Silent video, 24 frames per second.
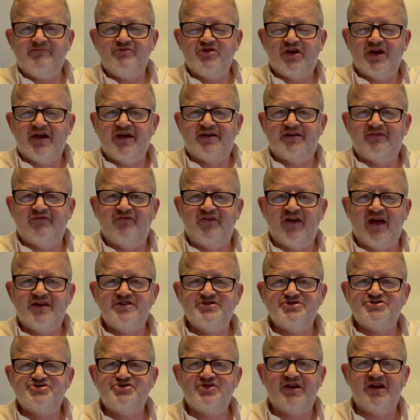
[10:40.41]
you get a
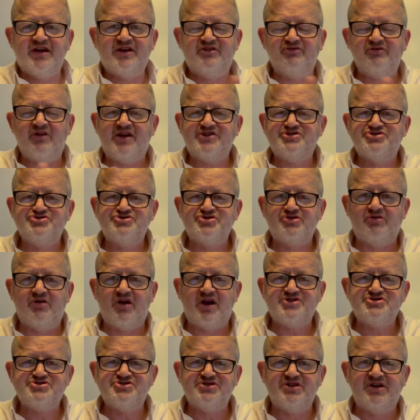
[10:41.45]
defence, you get a directions
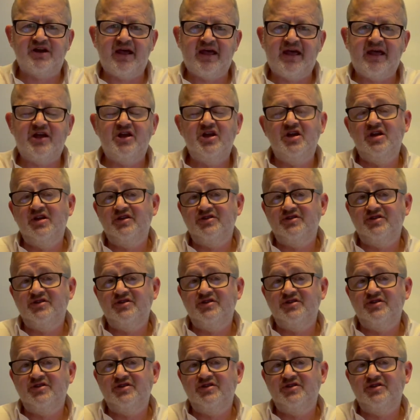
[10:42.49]
questionnaire.